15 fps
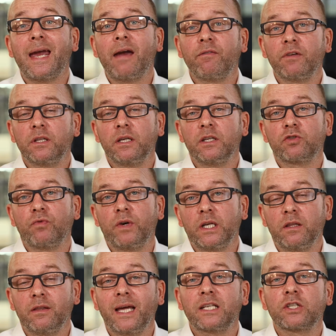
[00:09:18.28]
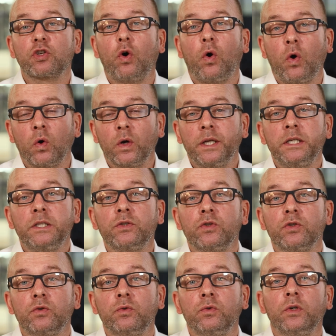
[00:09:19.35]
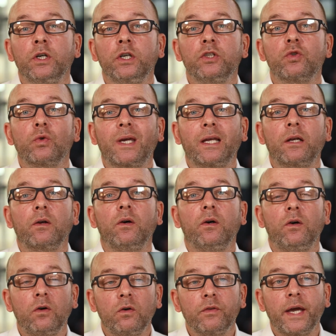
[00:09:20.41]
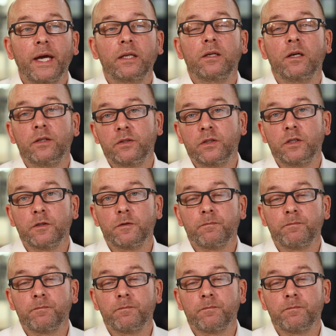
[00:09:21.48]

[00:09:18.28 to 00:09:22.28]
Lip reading: Everything is ready. That's all I need to do to get all that content.